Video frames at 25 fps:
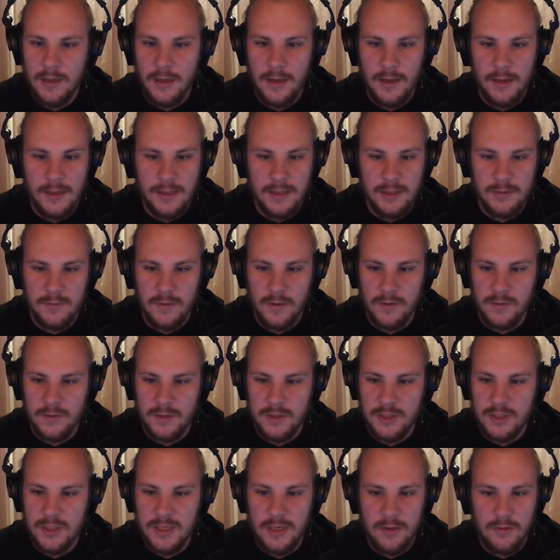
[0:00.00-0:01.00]
as well as
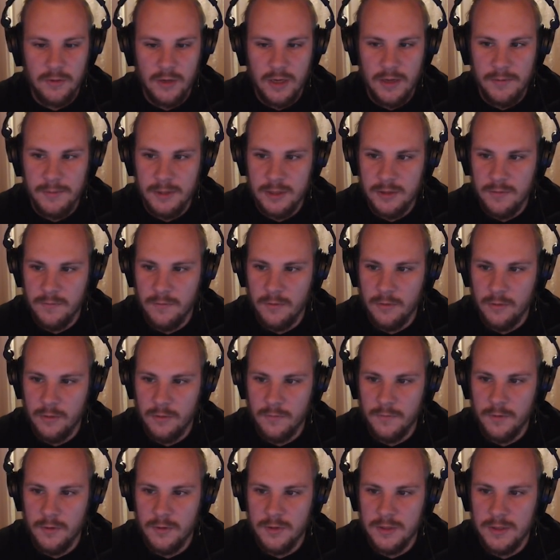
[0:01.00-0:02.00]
the stereo image of all
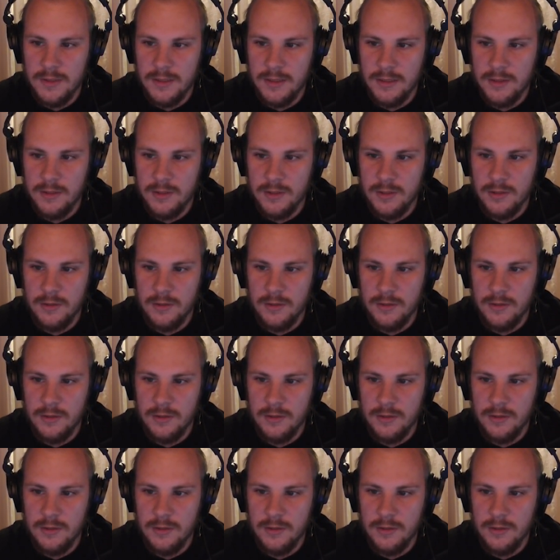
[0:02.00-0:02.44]
of those things.